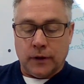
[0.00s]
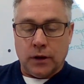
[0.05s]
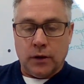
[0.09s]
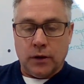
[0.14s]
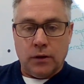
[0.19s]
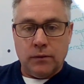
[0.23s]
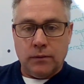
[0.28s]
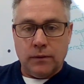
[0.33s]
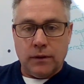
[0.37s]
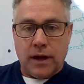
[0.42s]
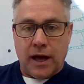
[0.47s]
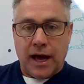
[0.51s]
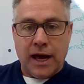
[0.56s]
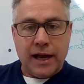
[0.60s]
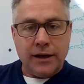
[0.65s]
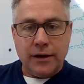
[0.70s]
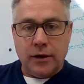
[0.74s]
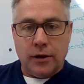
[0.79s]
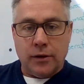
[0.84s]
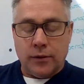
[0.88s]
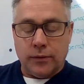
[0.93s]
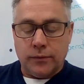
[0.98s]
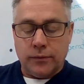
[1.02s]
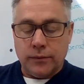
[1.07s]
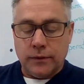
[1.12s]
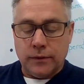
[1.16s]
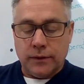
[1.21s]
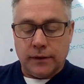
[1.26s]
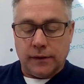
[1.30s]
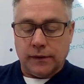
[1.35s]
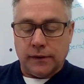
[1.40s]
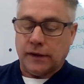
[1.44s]
Oh, I know,
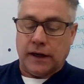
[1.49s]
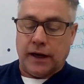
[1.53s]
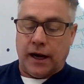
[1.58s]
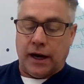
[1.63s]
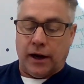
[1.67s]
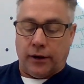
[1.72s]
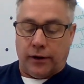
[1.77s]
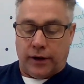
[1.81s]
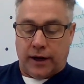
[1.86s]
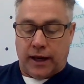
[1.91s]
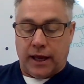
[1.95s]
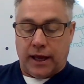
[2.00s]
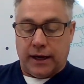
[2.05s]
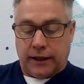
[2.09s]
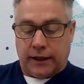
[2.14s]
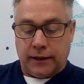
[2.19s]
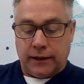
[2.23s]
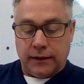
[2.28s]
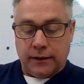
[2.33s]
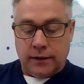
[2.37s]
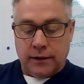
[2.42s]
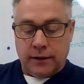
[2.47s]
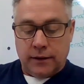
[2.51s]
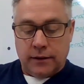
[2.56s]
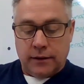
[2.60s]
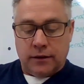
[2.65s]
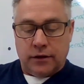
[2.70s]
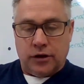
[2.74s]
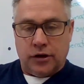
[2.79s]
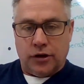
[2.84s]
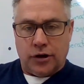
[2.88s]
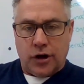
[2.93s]
said Arrietty.
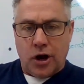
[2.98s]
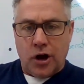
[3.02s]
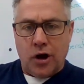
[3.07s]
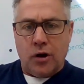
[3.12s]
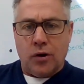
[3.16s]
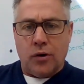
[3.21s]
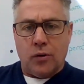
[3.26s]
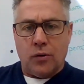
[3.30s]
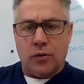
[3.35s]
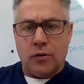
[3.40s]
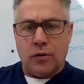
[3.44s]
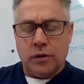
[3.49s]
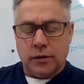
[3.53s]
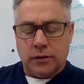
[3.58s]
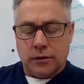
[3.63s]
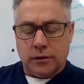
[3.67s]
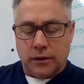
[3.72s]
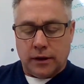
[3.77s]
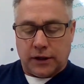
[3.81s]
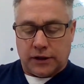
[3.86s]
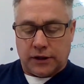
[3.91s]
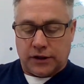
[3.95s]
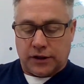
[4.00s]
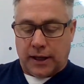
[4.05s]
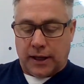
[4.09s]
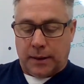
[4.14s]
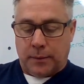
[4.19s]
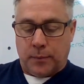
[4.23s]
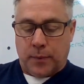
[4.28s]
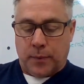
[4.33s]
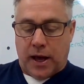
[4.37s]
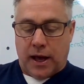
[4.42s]
You know,
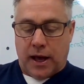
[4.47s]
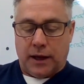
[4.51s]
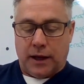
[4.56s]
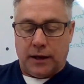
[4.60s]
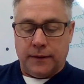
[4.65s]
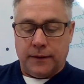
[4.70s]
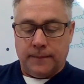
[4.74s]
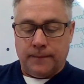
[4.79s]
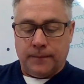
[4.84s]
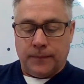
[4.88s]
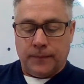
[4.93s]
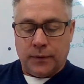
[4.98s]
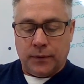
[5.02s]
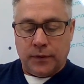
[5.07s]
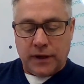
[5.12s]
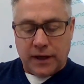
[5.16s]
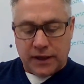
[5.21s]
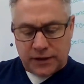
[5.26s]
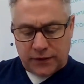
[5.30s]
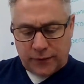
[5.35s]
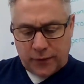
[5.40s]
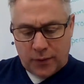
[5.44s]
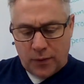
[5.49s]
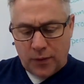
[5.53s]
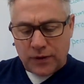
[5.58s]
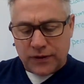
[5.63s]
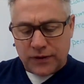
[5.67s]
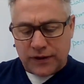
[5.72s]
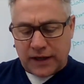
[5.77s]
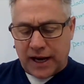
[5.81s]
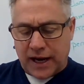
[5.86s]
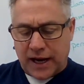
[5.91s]
exclaimed Pod. Yes, of
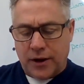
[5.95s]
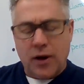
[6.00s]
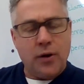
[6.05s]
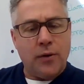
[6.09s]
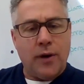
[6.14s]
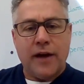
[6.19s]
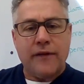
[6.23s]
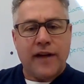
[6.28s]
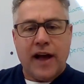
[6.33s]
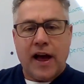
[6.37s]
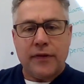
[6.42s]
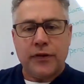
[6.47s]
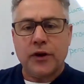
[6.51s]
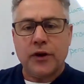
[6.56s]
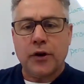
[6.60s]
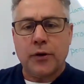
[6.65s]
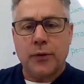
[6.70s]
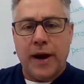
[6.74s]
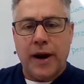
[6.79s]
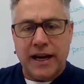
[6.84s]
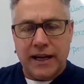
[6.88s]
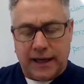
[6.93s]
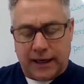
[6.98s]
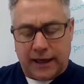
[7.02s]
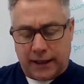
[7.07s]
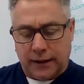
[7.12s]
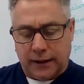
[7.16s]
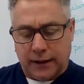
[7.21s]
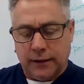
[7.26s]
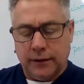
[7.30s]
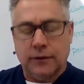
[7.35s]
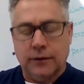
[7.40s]
course I know. I've got the
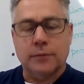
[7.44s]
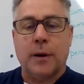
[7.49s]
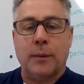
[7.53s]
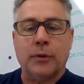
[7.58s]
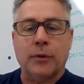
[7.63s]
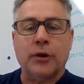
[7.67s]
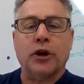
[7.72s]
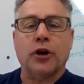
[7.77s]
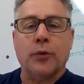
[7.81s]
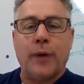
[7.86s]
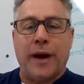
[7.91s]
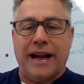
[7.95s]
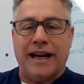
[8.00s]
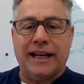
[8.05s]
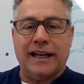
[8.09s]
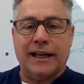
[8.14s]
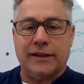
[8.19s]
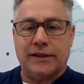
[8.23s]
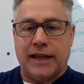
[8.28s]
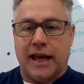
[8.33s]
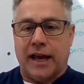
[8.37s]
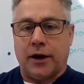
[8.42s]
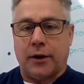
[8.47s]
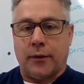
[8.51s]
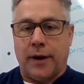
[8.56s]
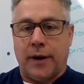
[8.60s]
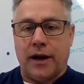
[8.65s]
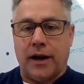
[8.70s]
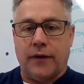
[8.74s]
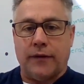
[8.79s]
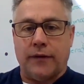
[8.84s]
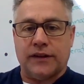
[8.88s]
grating. Remember, the grating is that
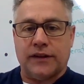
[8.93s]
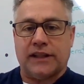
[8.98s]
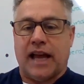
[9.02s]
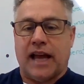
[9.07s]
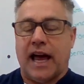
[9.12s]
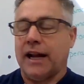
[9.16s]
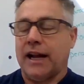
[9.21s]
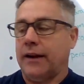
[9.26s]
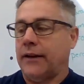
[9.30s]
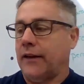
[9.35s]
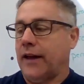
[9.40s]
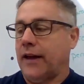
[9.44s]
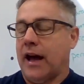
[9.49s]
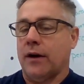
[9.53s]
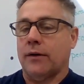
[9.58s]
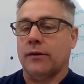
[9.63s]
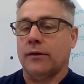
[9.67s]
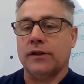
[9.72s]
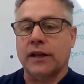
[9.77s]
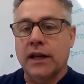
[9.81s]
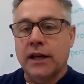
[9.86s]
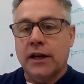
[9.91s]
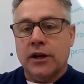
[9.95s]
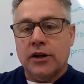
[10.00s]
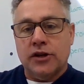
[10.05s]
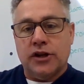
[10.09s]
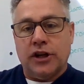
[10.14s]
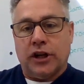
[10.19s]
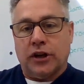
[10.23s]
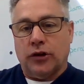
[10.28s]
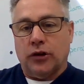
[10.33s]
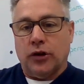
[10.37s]
grate on the side of the house
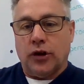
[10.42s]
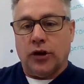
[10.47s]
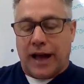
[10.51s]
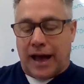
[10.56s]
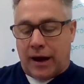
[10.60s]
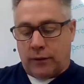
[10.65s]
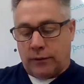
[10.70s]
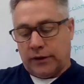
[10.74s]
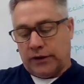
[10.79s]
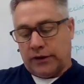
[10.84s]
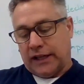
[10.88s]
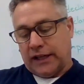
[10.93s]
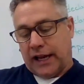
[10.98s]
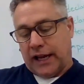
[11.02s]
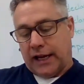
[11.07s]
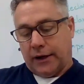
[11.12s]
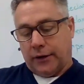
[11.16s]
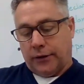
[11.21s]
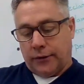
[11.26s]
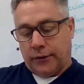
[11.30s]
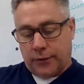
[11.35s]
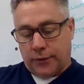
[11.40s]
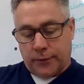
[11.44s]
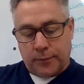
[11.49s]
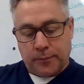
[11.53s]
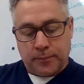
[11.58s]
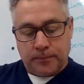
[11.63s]
she can look outside through.